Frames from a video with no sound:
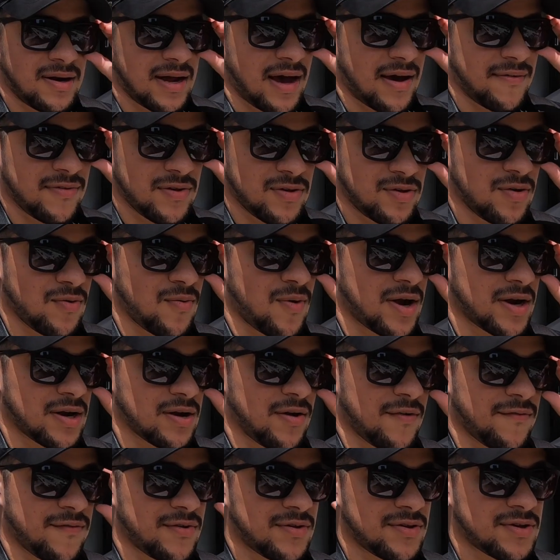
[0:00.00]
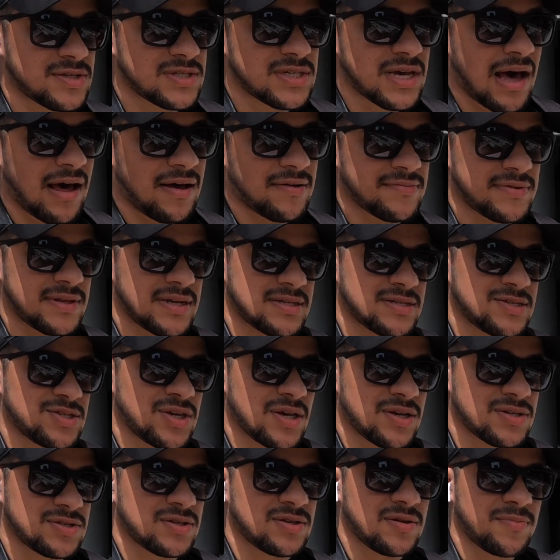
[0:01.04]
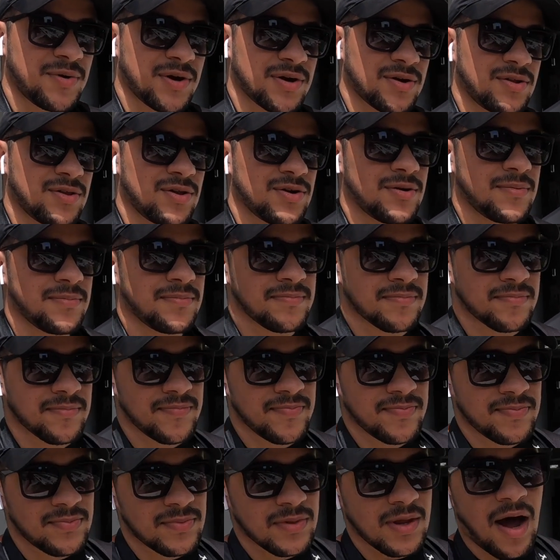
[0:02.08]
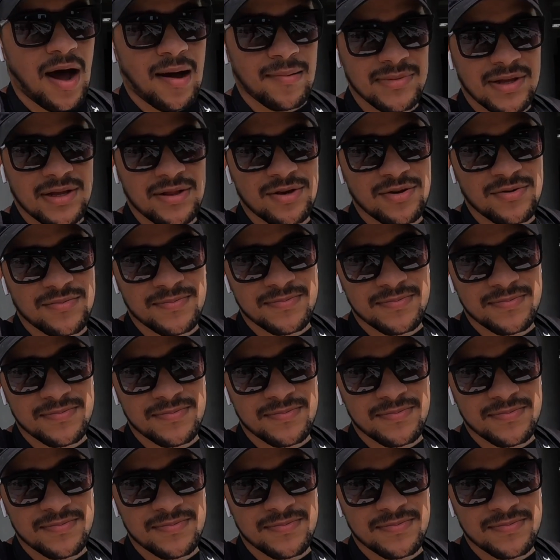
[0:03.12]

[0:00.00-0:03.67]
Now, if you do want to go further south, then stick to the Brickell loop. Omni loop,